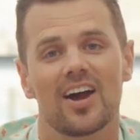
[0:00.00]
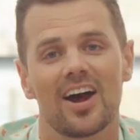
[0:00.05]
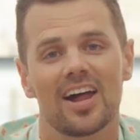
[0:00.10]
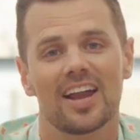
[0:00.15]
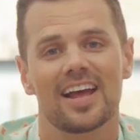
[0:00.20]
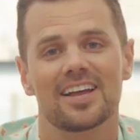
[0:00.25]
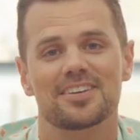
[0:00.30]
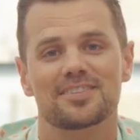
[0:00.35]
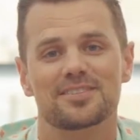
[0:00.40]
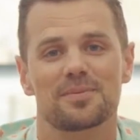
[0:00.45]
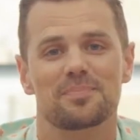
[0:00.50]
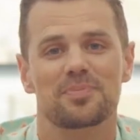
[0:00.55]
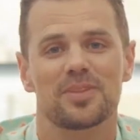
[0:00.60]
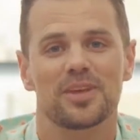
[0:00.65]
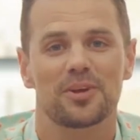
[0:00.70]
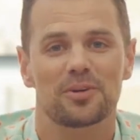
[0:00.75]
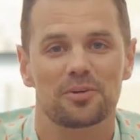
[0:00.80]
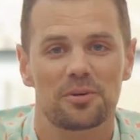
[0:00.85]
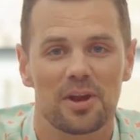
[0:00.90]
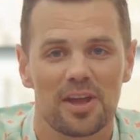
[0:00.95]
God has
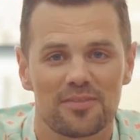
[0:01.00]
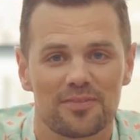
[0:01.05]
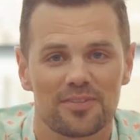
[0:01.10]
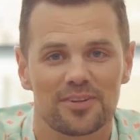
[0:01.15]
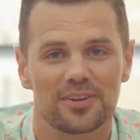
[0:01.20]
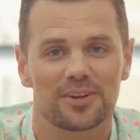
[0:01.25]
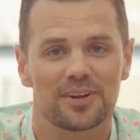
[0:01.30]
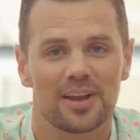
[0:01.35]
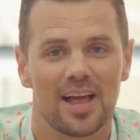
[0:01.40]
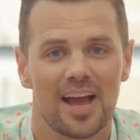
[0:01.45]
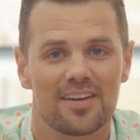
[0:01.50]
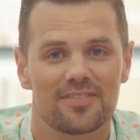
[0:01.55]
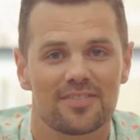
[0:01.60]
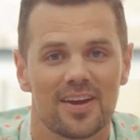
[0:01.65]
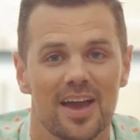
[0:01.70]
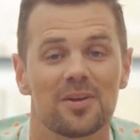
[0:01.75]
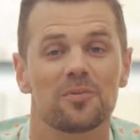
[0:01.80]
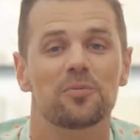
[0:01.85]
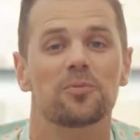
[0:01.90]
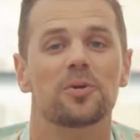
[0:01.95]
something great for your life,
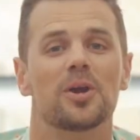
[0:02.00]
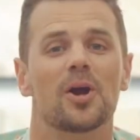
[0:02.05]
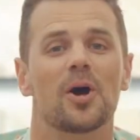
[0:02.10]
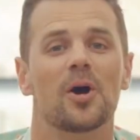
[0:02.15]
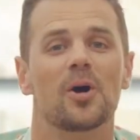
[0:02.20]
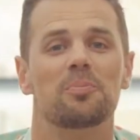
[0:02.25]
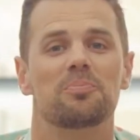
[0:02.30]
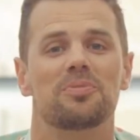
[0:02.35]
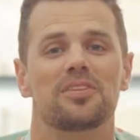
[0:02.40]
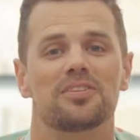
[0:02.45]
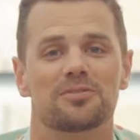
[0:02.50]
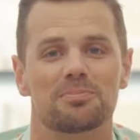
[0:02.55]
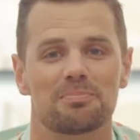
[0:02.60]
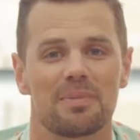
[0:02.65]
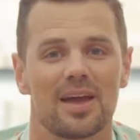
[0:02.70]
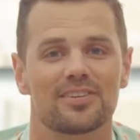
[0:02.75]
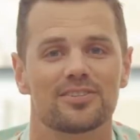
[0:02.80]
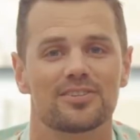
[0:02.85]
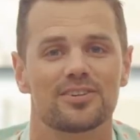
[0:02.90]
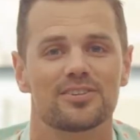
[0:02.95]
and we hope this
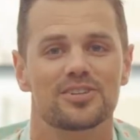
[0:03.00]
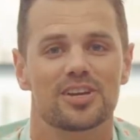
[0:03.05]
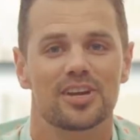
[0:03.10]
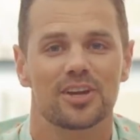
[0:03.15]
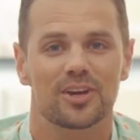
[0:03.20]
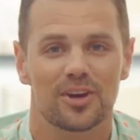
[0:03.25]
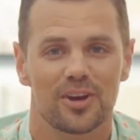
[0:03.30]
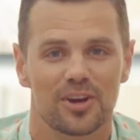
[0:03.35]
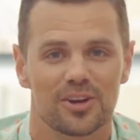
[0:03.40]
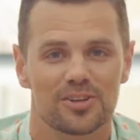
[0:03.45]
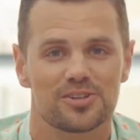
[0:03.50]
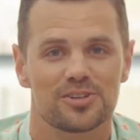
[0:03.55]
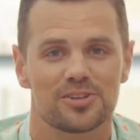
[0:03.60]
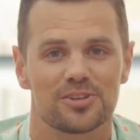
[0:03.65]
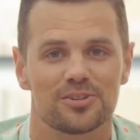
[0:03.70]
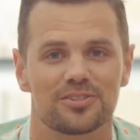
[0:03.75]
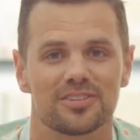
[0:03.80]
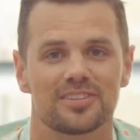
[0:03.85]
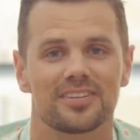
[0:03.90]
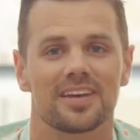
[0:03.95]
message encourages
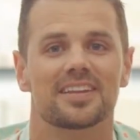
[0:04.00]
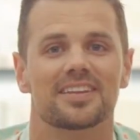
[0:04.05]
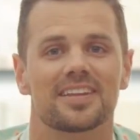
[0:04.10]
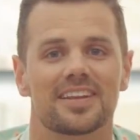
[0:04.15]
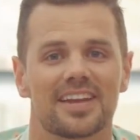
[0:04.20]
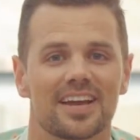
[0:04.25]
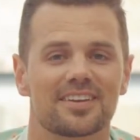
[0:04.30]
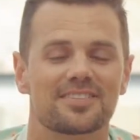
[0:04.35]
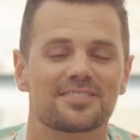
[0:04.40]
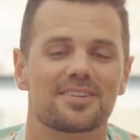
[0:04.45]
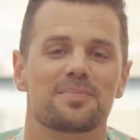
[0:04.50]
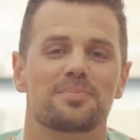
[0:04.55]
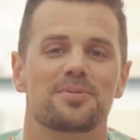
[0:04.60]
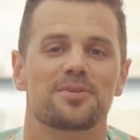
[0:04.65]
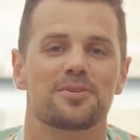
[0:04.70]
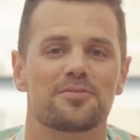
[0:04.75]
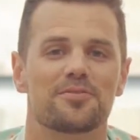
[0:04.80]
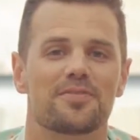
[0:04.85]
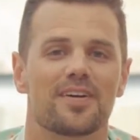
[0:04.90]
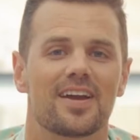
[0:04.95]
you to take the next step
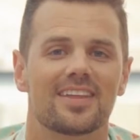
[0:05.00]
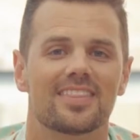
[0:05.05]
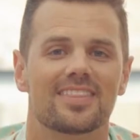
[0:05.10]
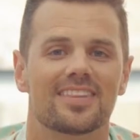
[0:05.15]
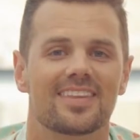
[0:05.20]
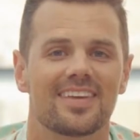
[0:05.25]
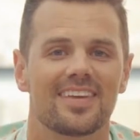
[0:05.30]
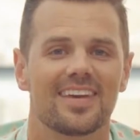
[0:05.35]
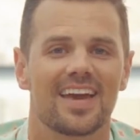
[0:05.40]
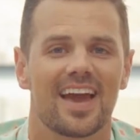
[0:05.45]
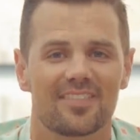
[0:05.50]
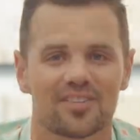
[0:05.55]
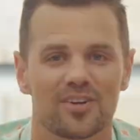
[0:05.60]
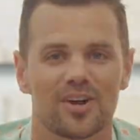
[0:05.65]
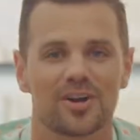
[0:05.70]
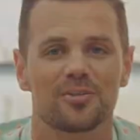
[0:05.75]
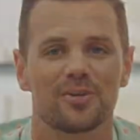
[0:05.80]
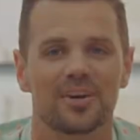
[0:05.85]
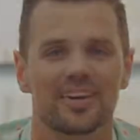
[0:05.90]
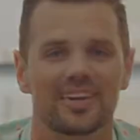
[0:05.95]
in your faith. Have a
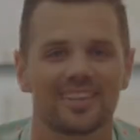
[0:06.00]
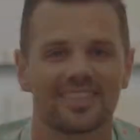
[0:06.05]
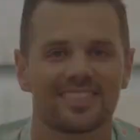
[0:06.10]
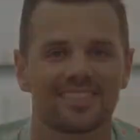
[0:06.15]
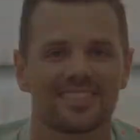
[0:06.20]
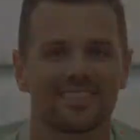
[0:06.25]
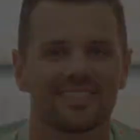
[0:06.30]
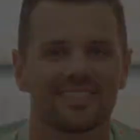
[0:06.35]
great week.